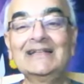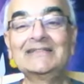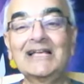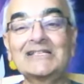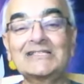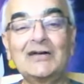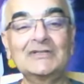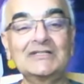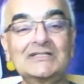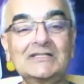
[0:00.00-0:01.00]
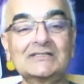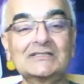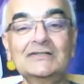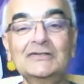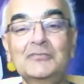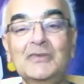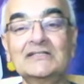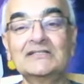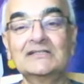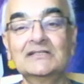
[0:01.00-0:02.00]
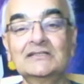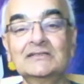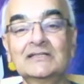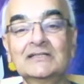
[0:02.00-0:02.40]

That's how this is. Can you imagine this?